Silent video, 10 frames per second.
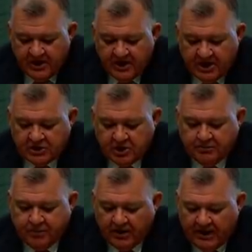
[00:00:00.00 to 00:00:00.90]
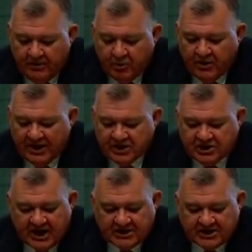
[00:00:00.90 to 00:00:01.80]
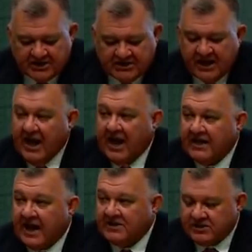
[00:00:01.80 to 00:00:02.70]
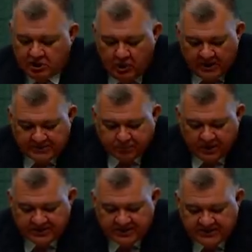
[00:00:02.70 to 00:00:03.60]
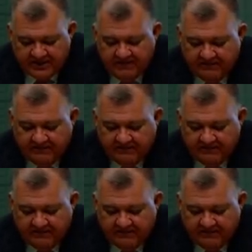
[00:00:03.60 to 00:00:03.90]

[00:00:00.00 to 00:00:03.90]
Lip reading: issued preliminary injunctions against the US President's